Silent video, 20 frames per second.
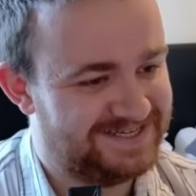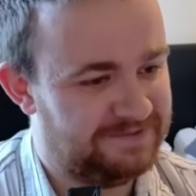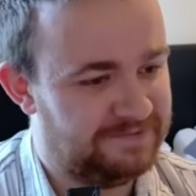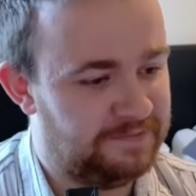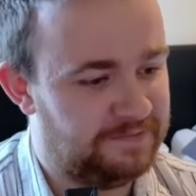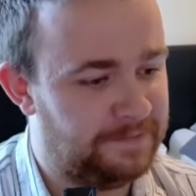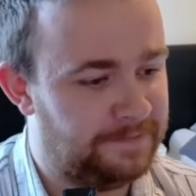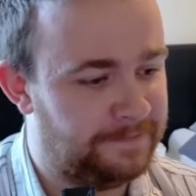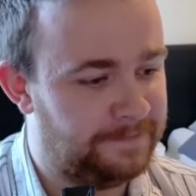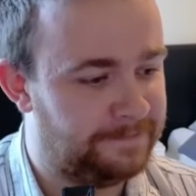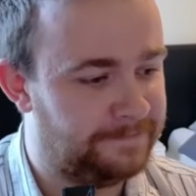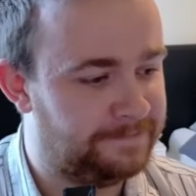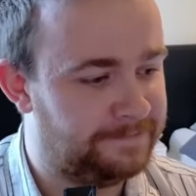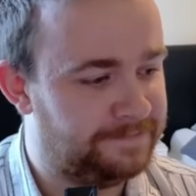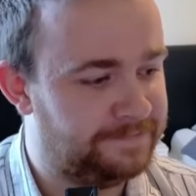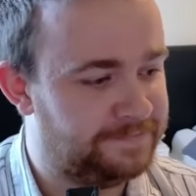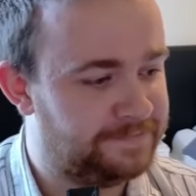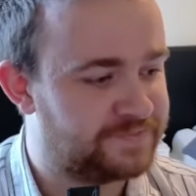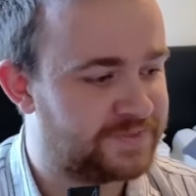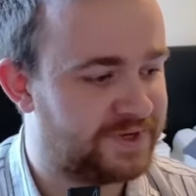
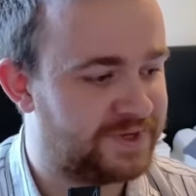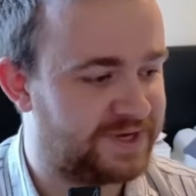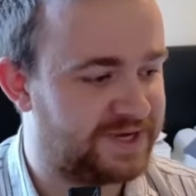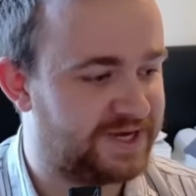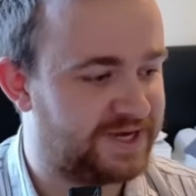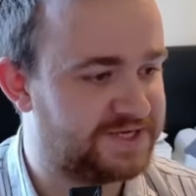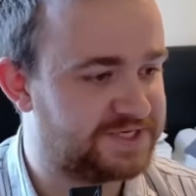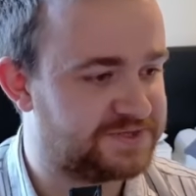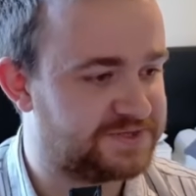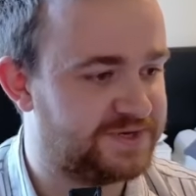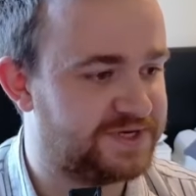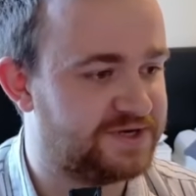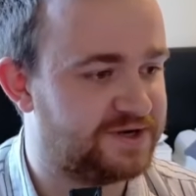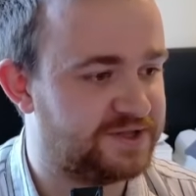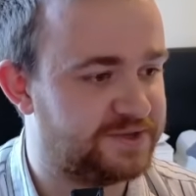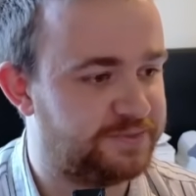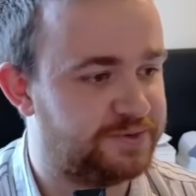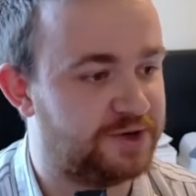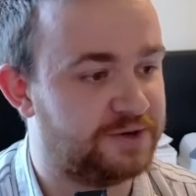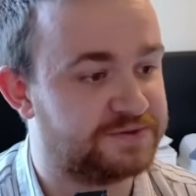Okay, so we can
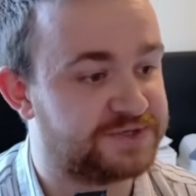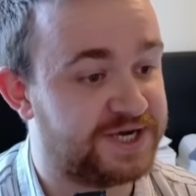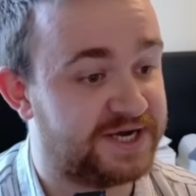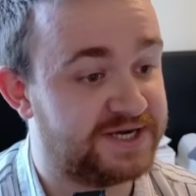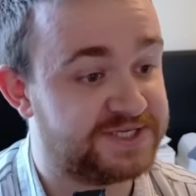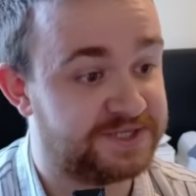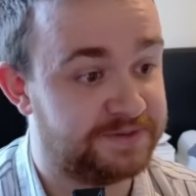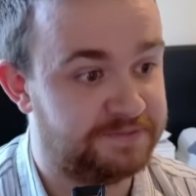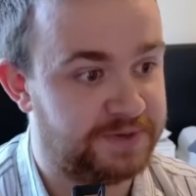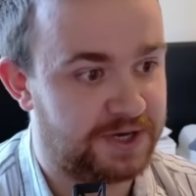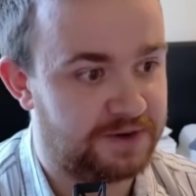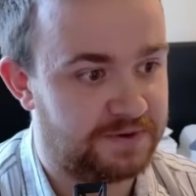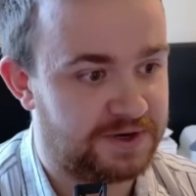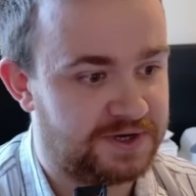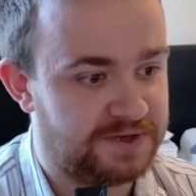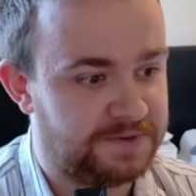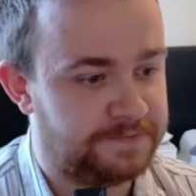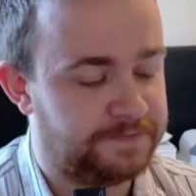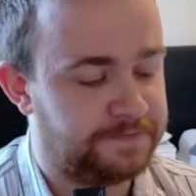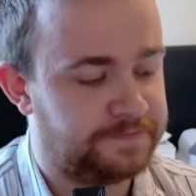either pop Shanks the
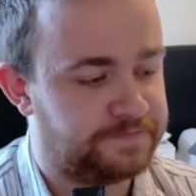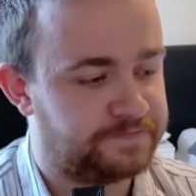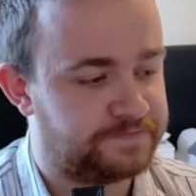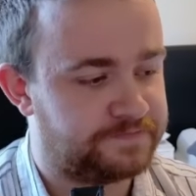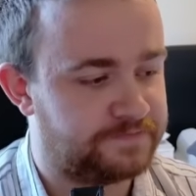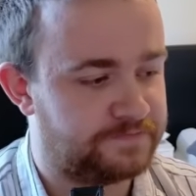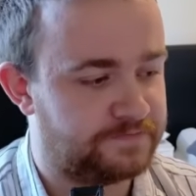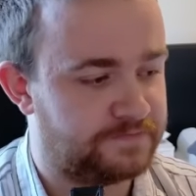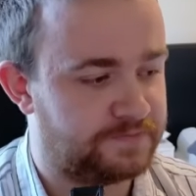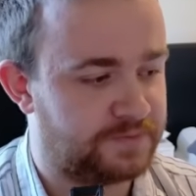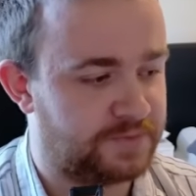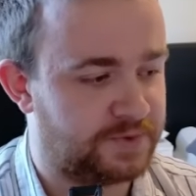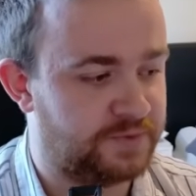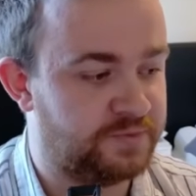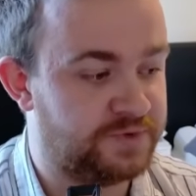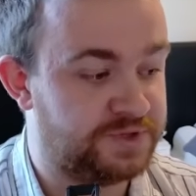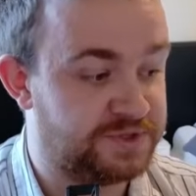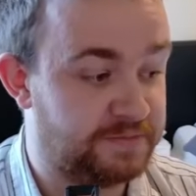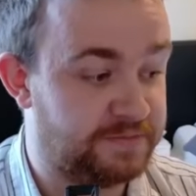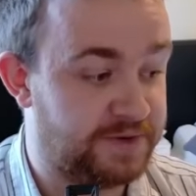Boa
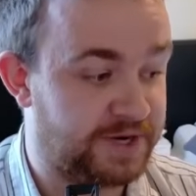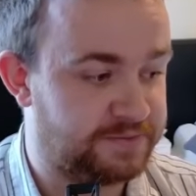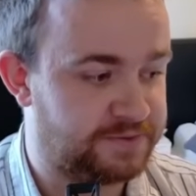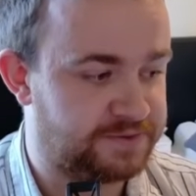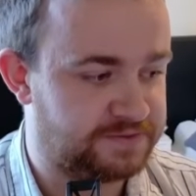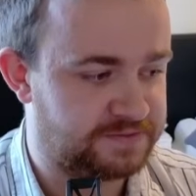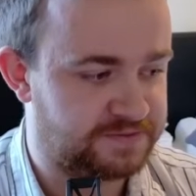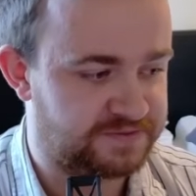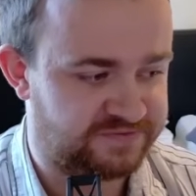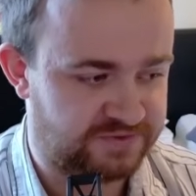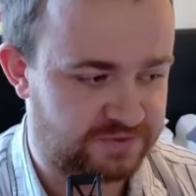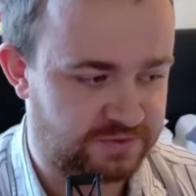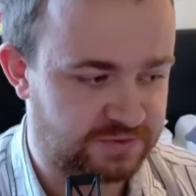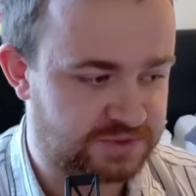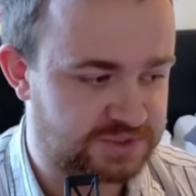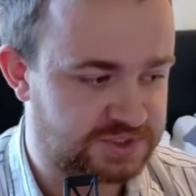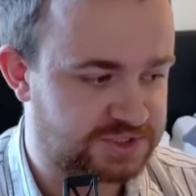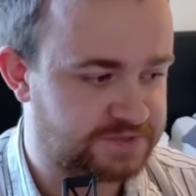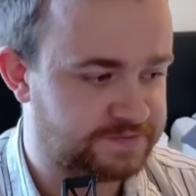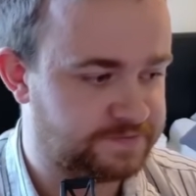with the Beckman, of
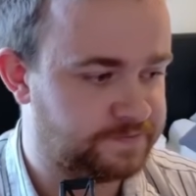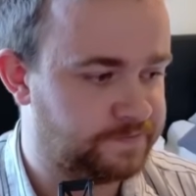course,